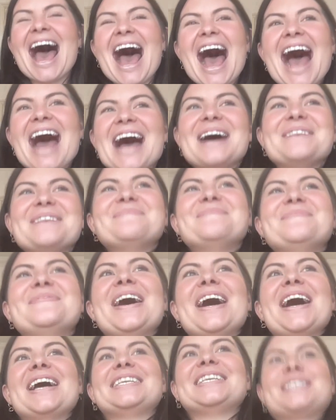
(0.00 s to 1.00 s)
um,
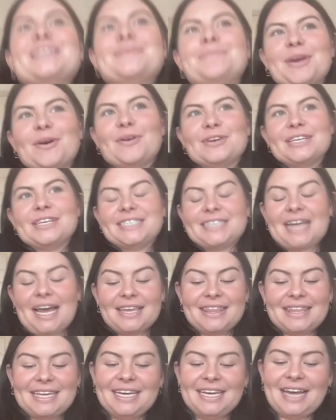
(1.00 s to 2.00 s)
to be honest, I
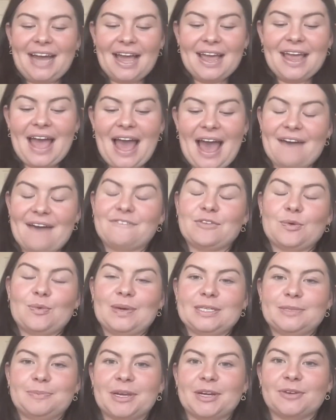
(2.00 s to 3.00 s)
think I have
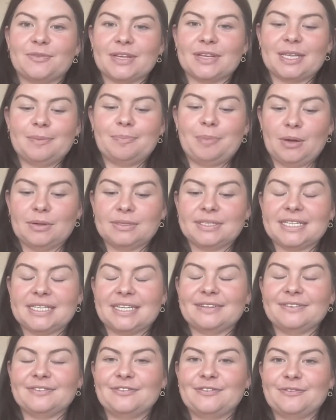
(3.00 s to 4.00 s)
always been a really
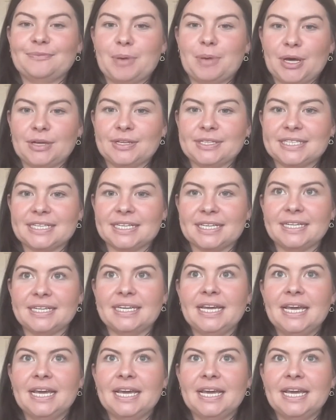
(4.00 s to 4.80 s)
positive person,